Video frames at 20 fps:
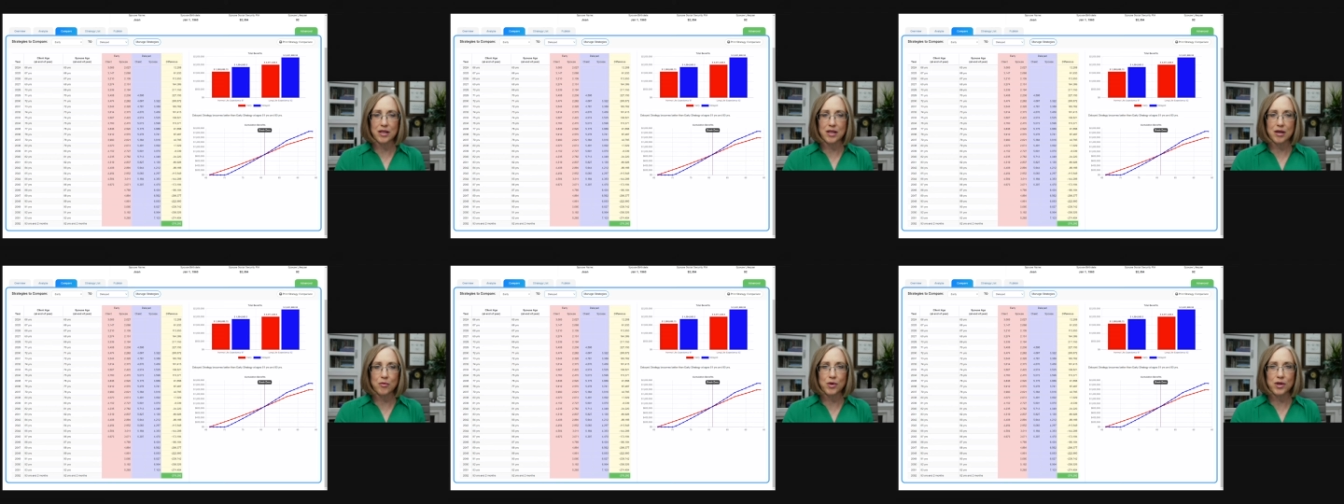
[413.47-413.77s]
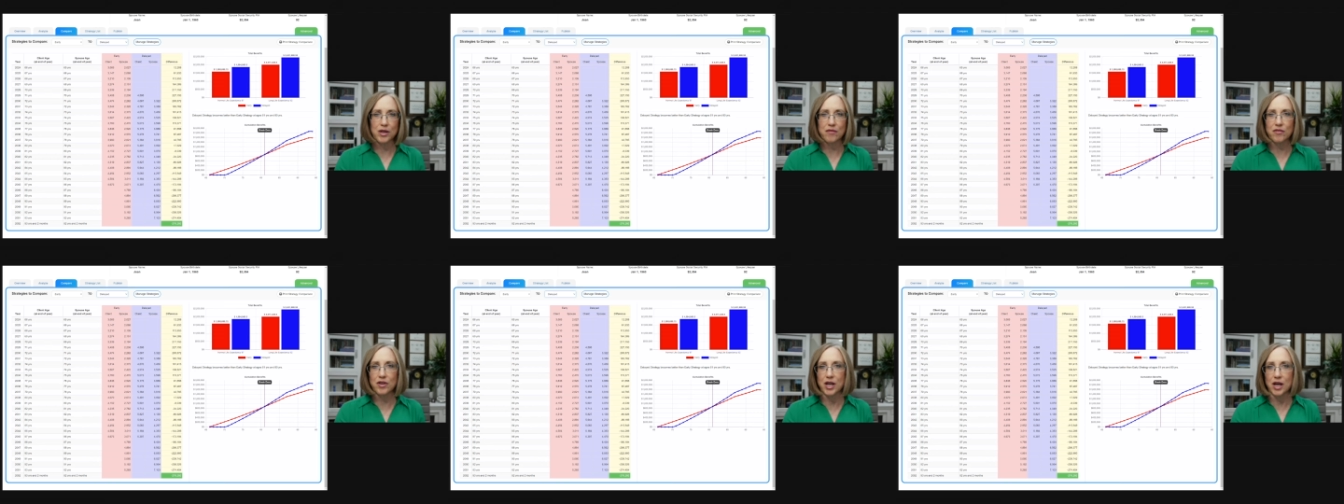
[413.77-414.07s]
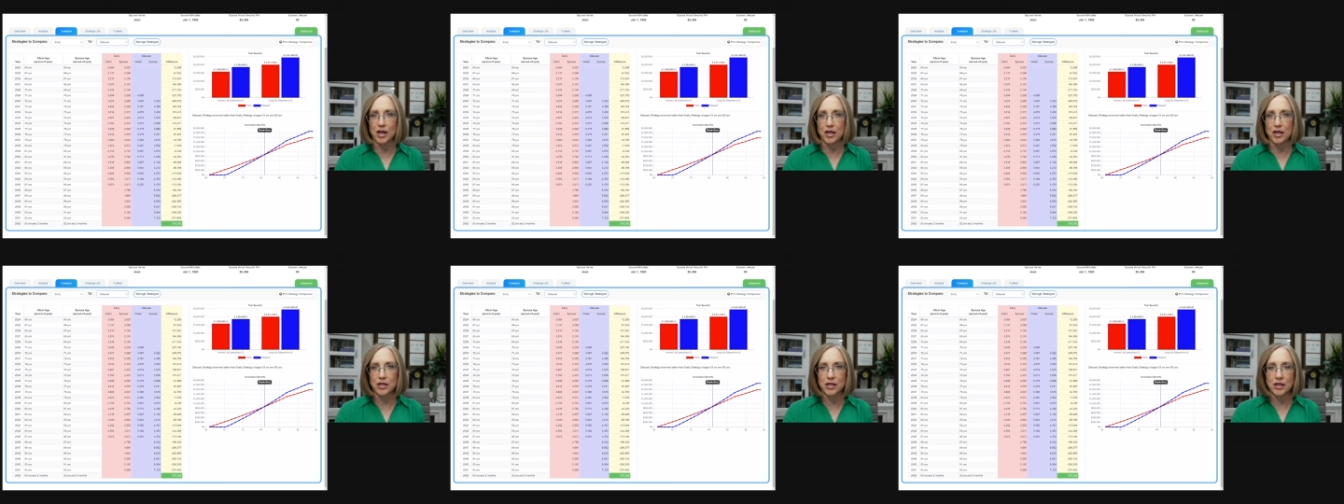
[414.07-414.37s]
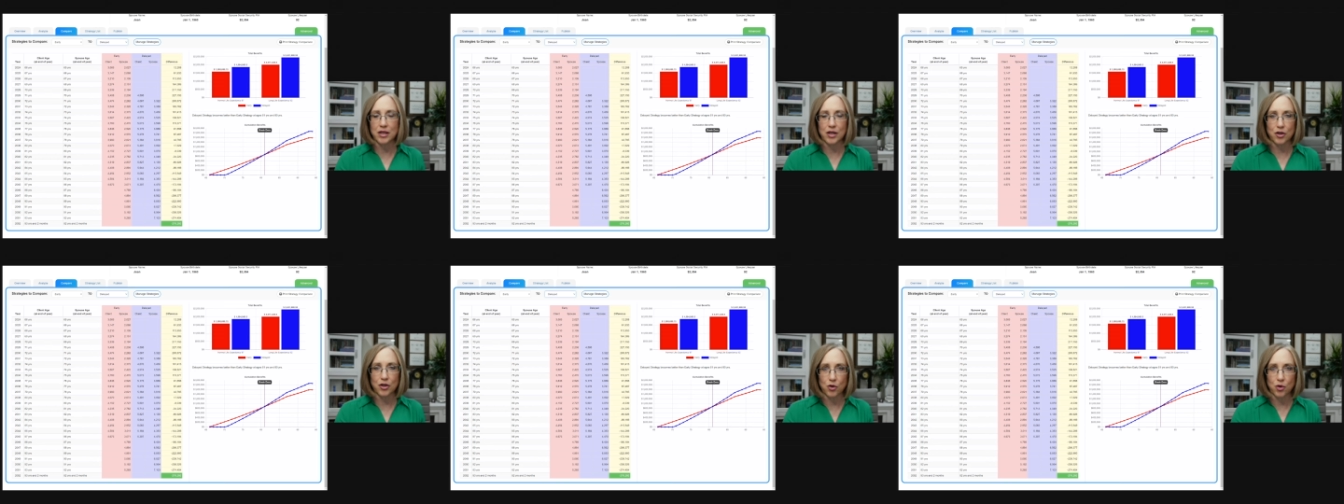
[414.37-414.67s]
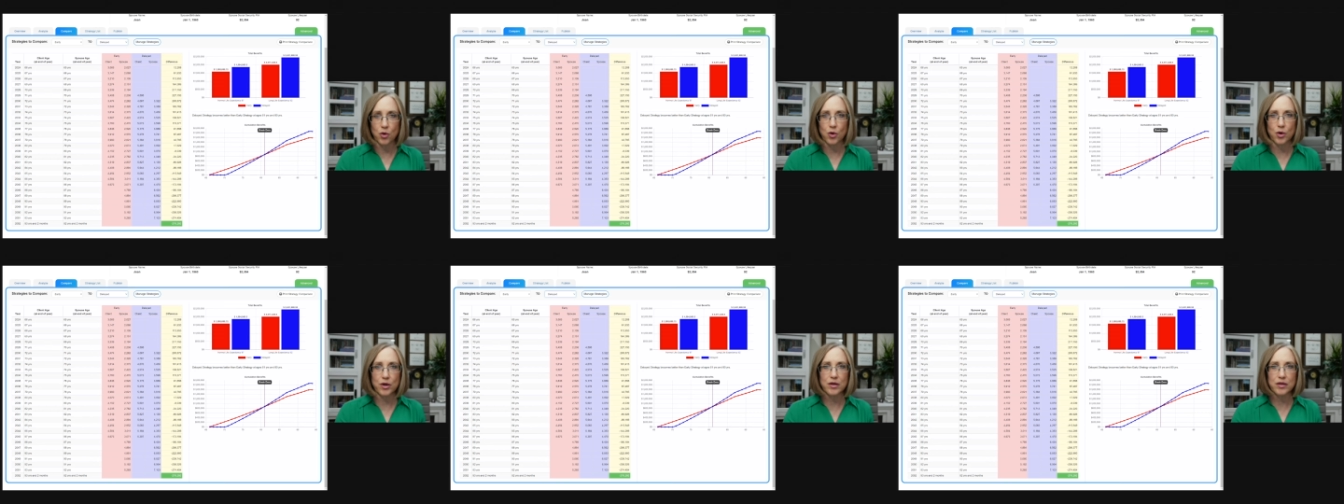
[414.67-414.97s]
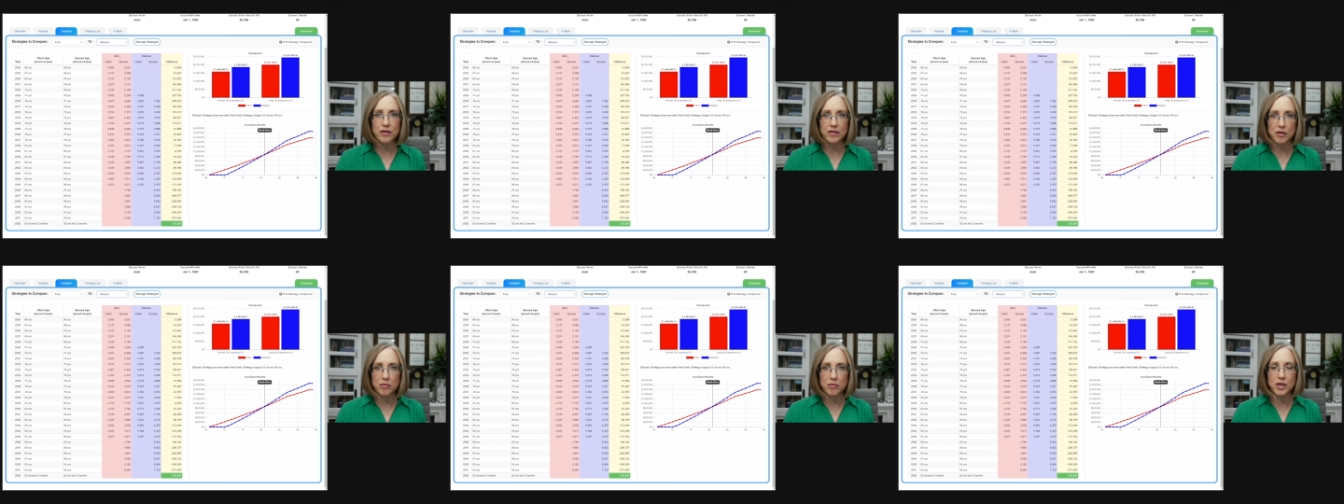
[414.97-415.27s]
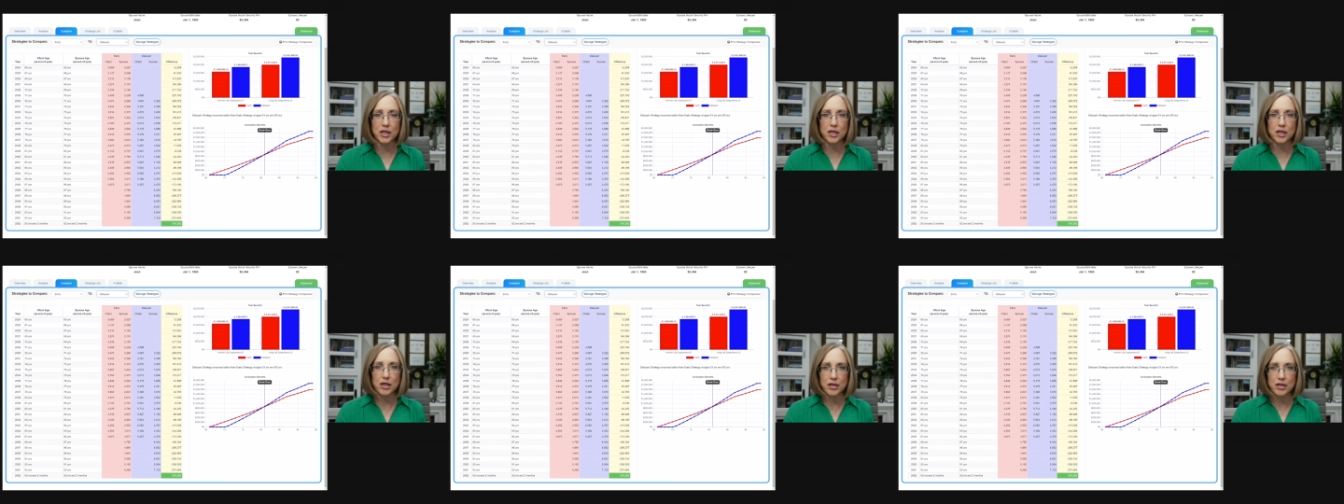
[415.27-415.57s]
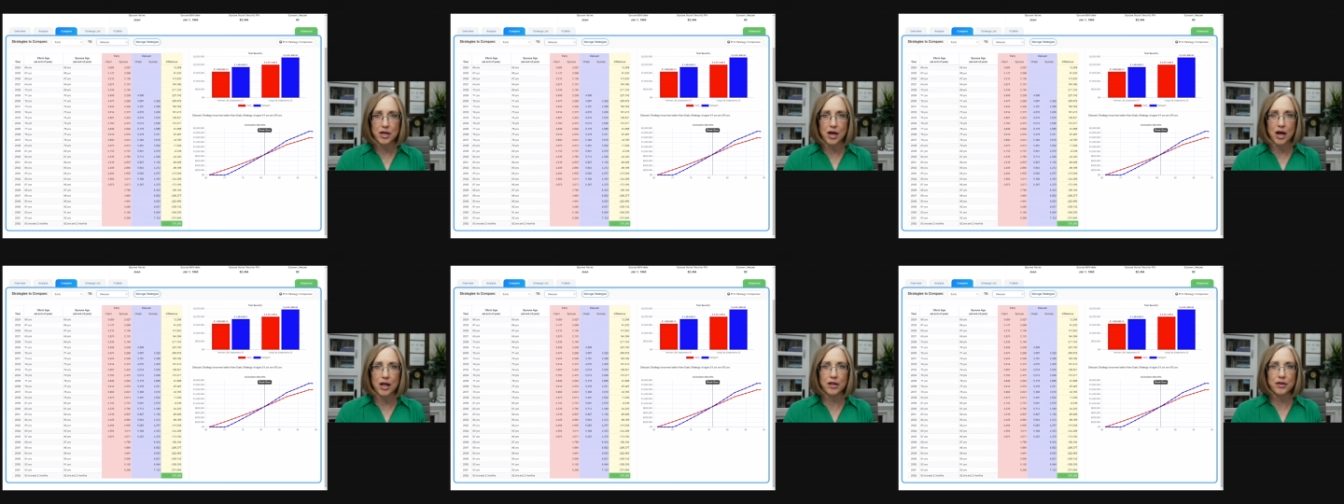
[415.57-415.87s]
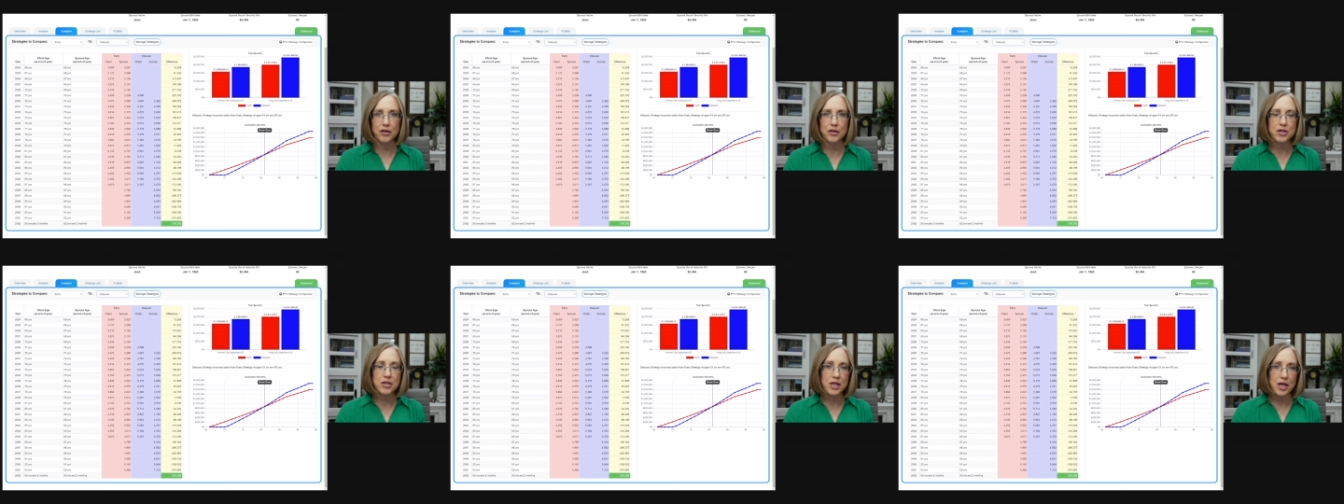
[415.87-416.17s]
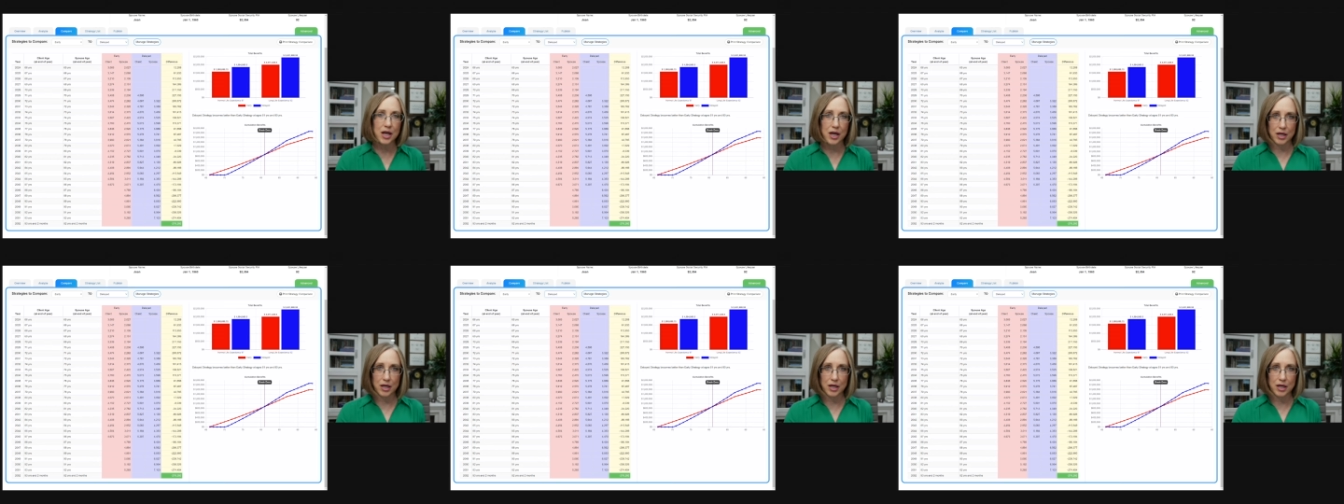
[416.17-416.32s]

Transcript: they would have gotten a quarter of a million dollars that